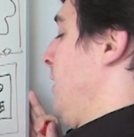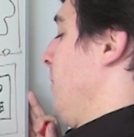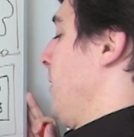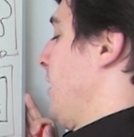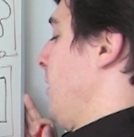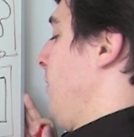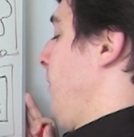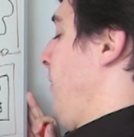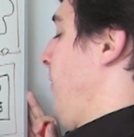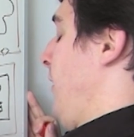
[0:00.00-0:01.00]
Here we go.
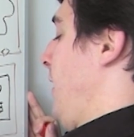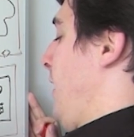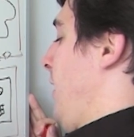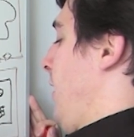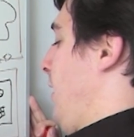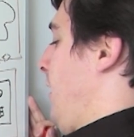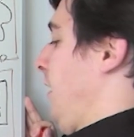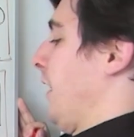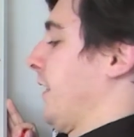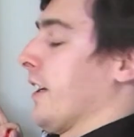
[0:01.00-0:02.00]

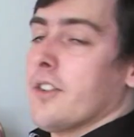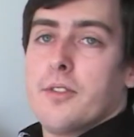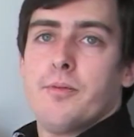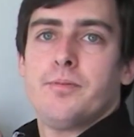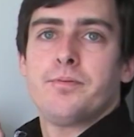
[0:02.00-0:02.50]
Like that.